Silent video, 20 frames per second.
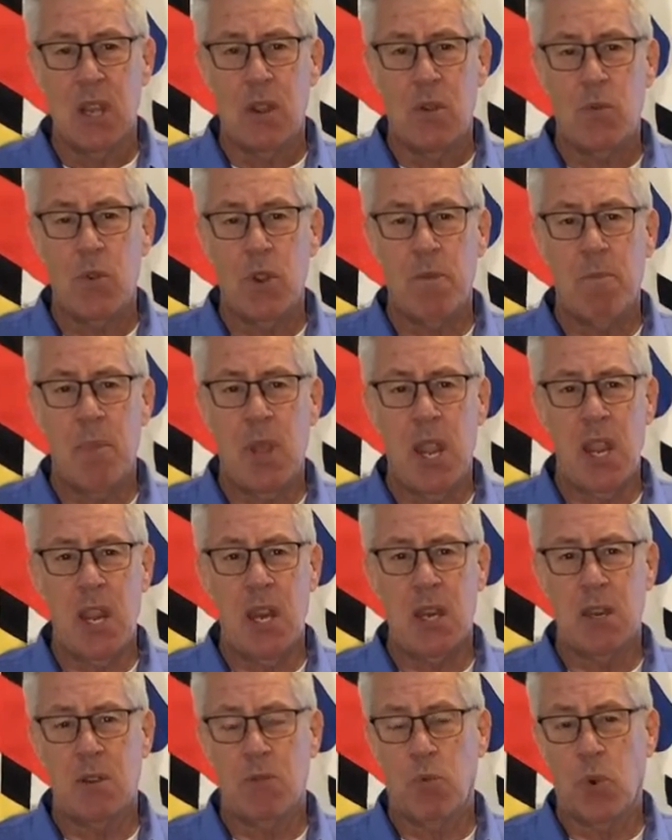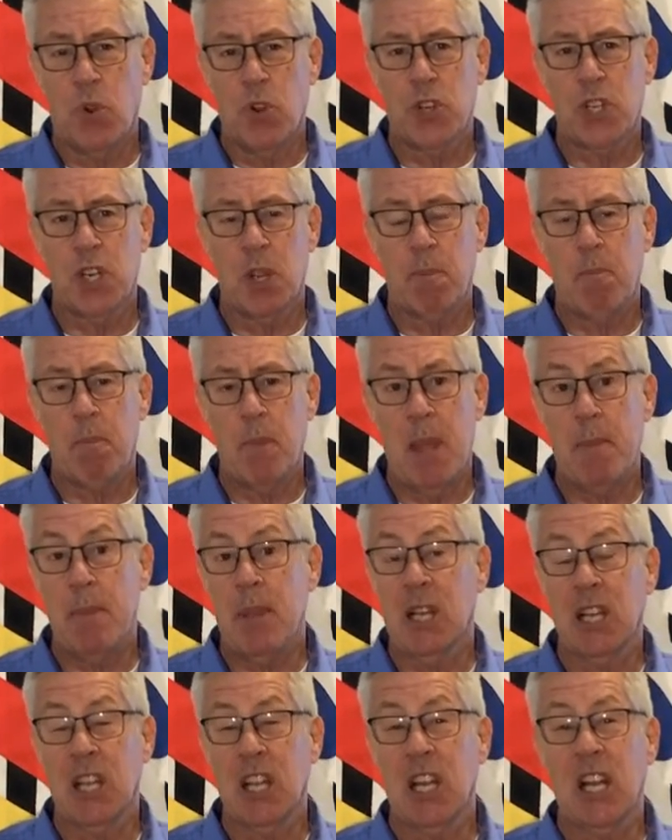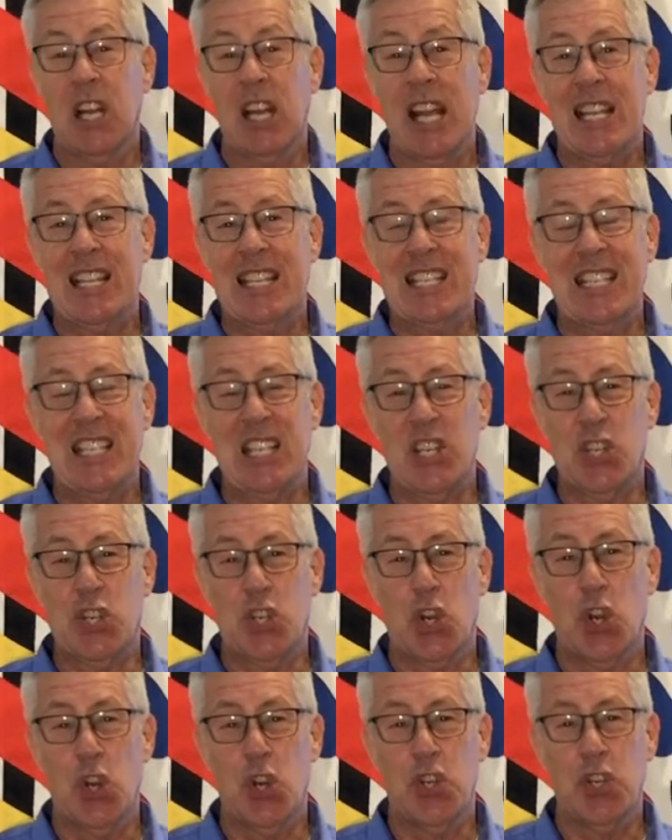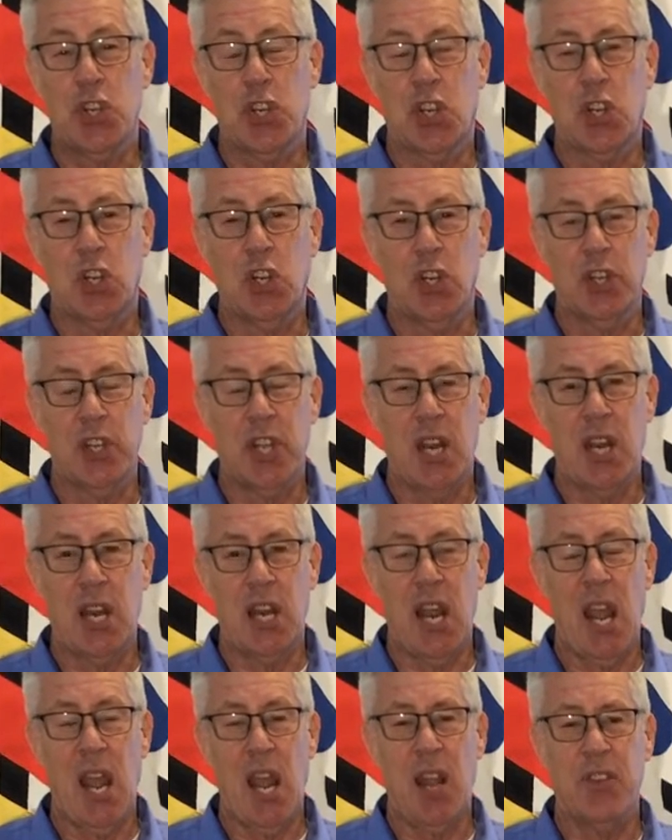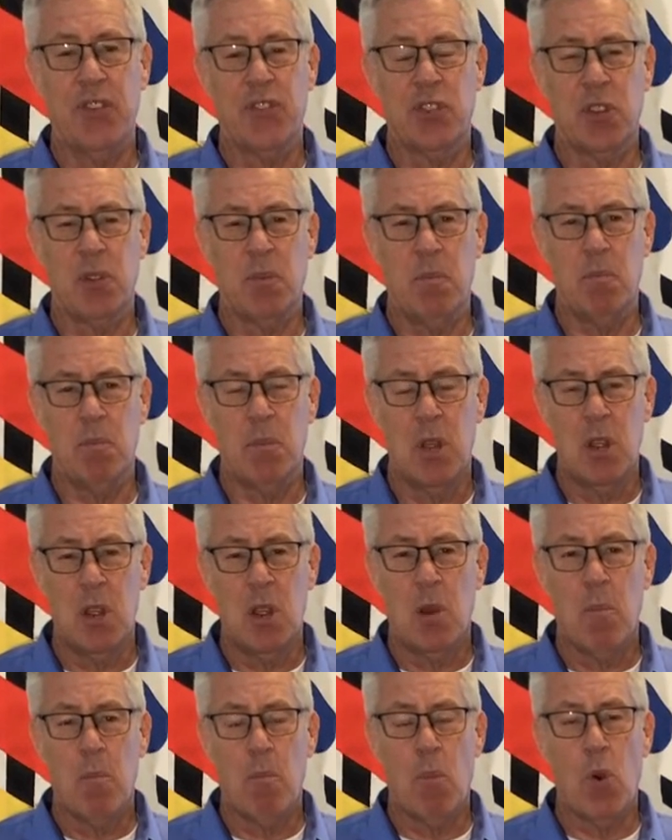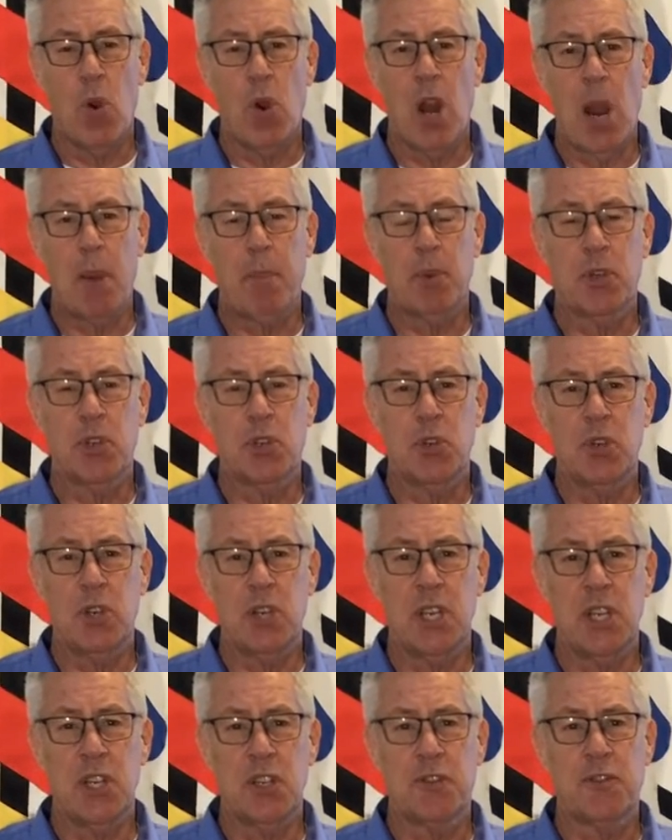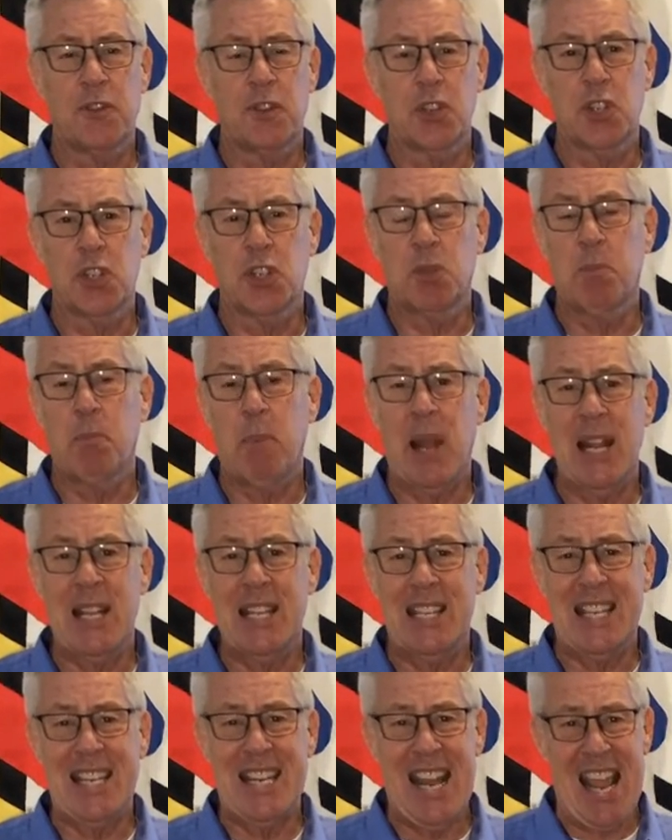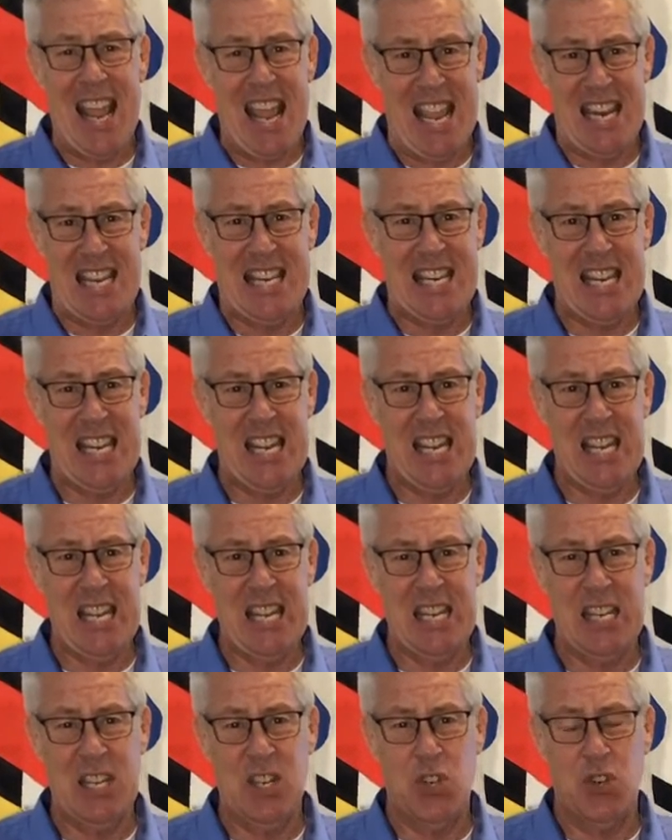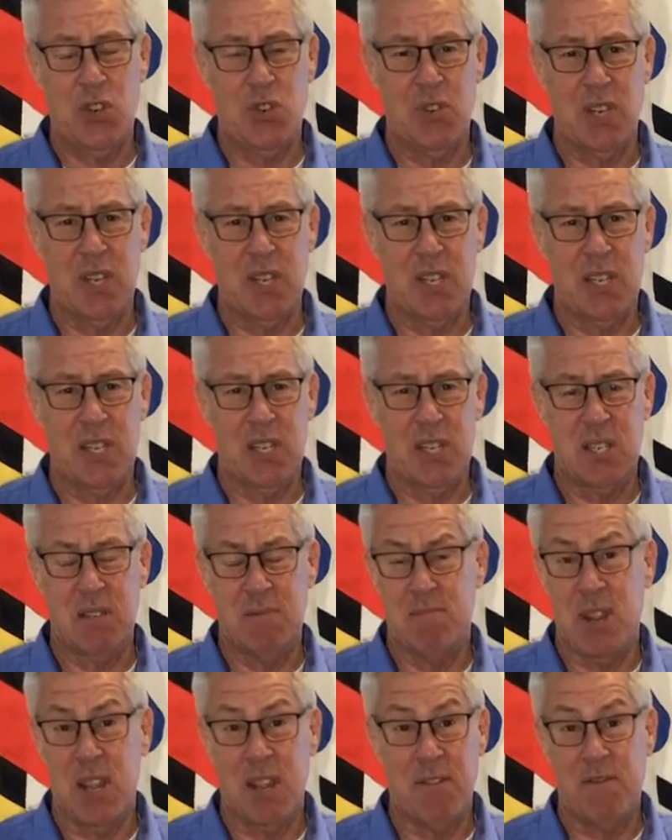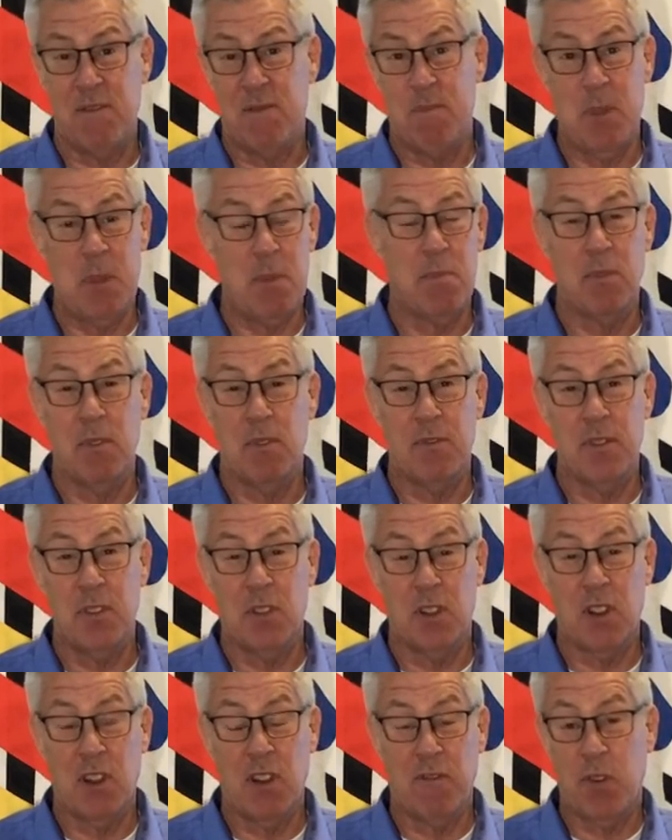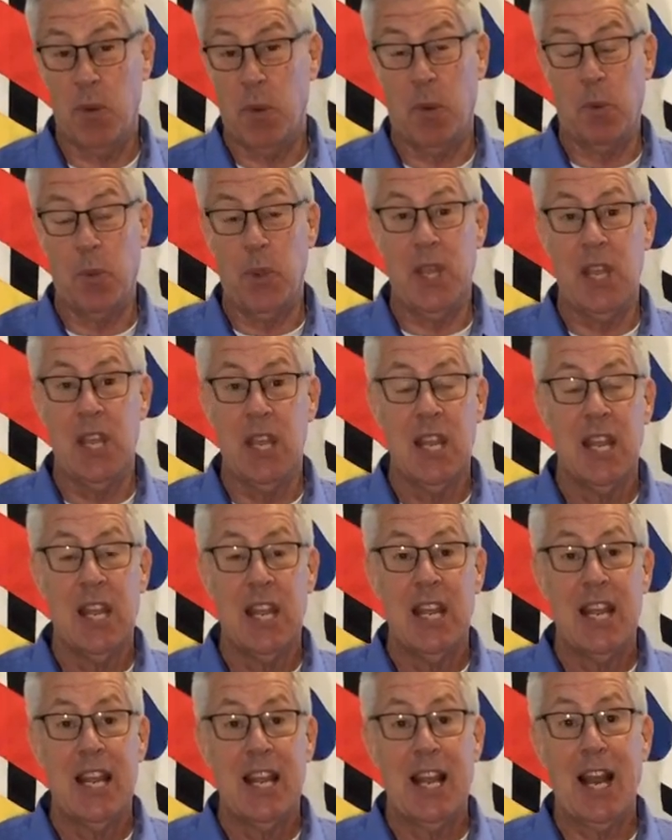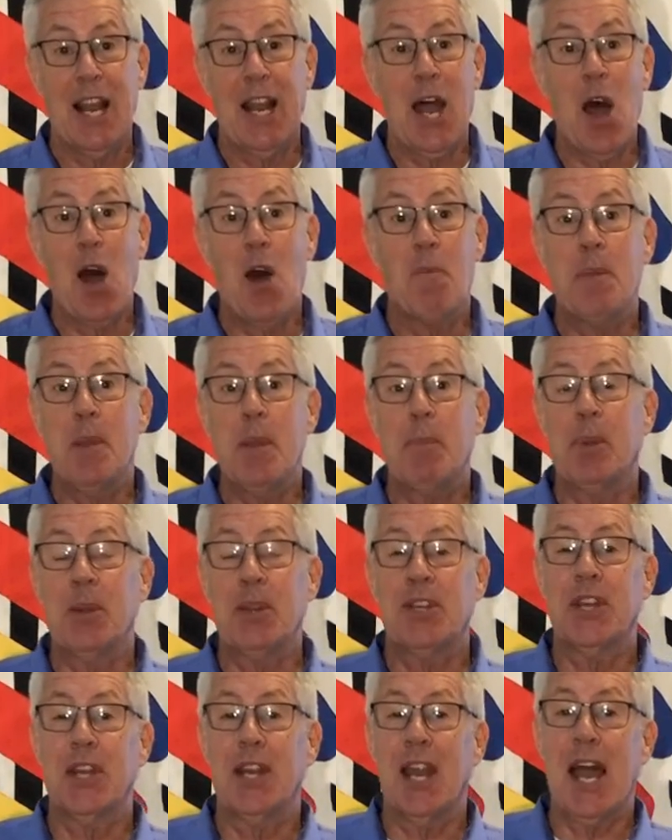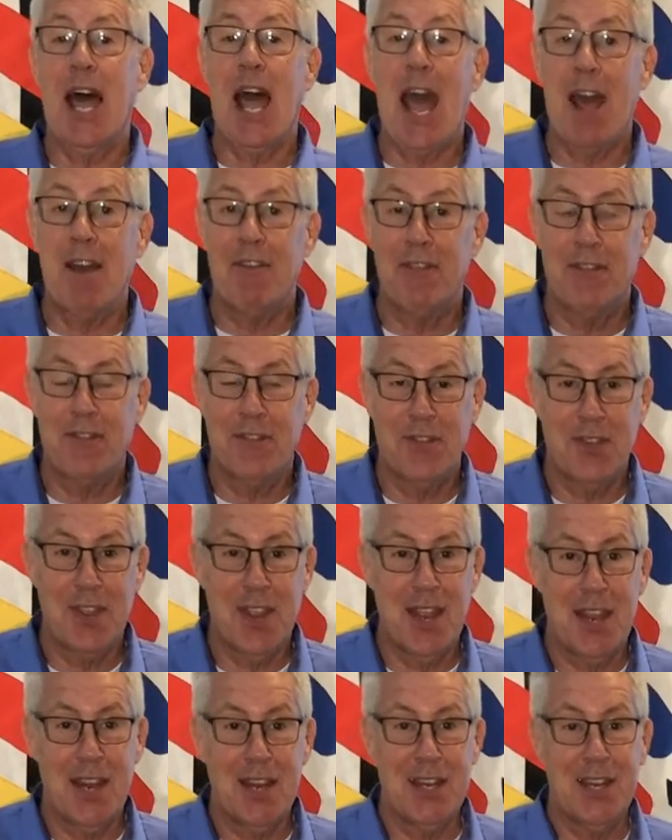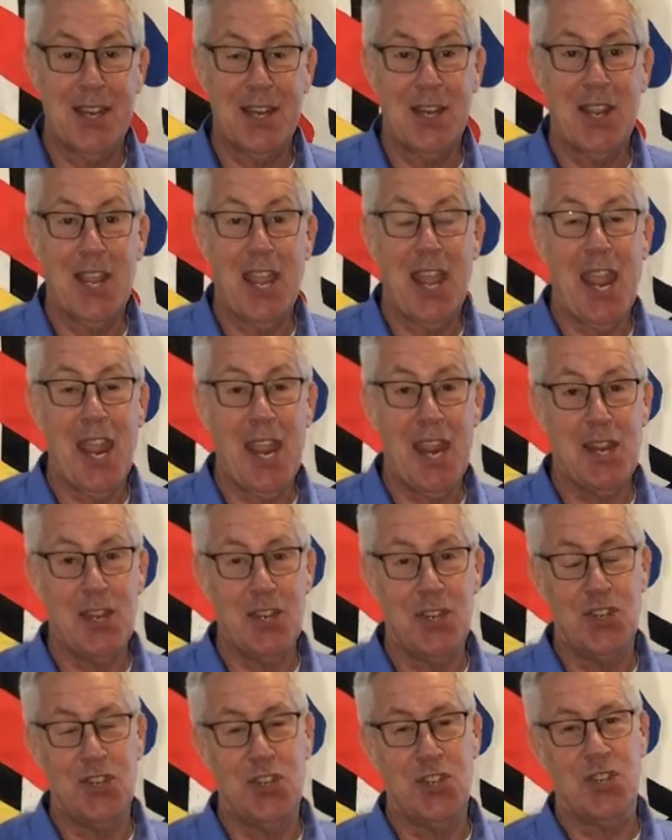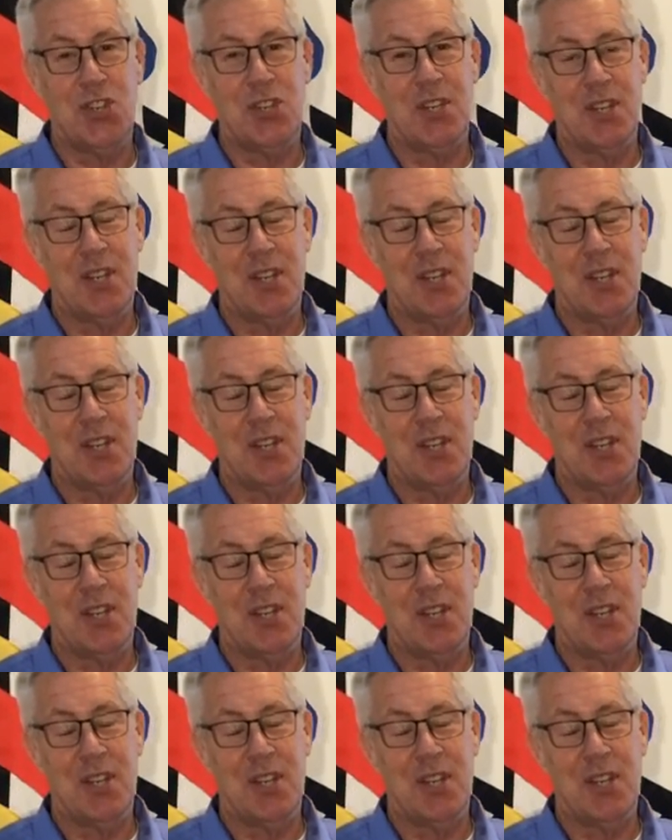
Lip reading: made worship maybe a little less liturgical, that it had some more opportunities for spontaneity to it, to make people feel comfortable. We allow people to laugh and engage